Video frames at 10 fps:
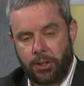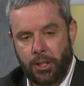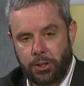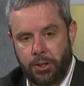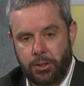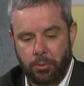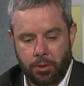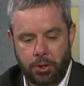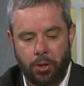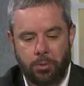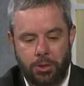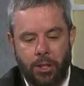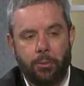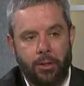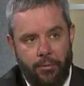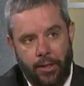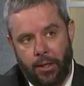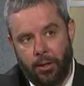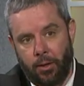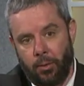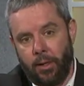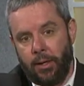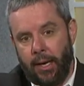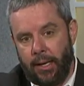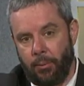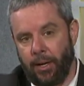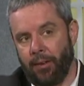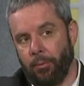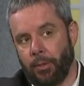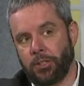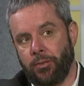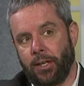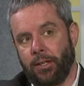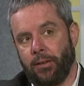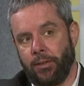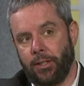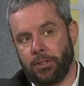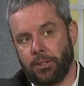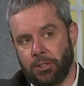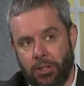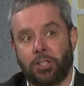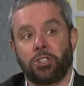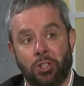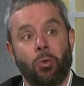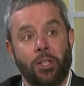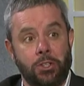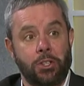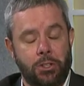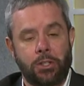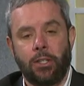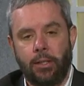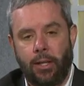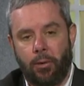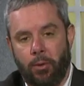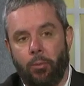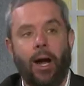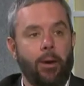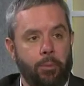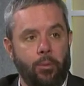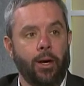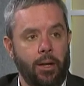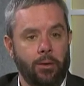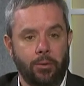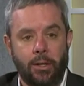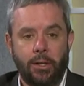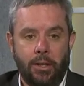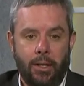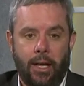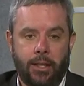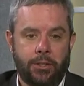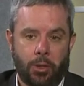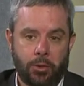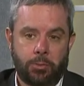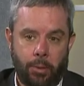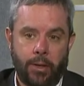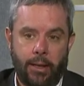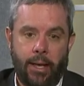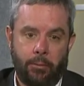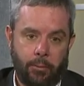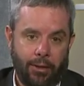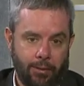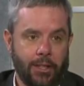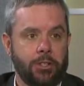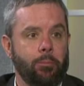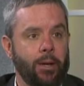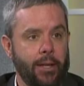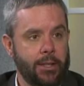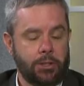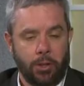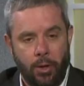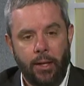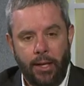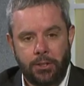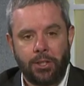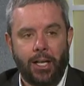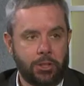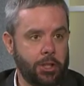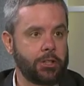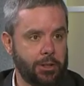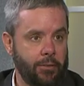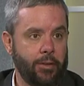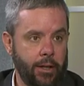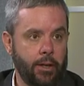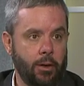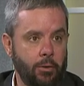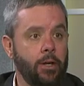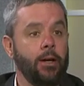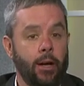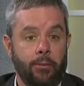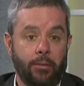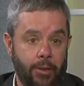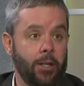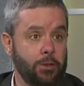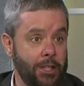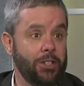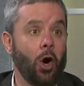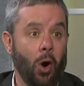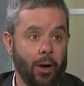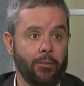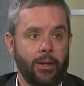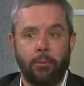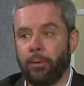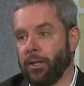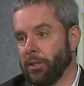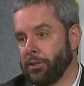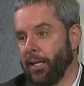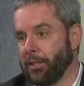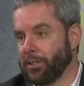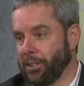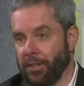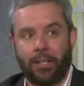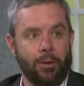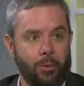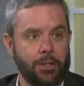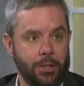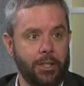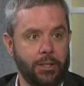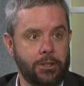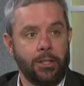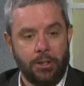sessions, and we'll show some of the video, and then we have a bunch of activities and discussion questions that we wrap around. And so it's and we have lesson plans. So it's not just the video's at the heart of it, because that's the thing that resonates.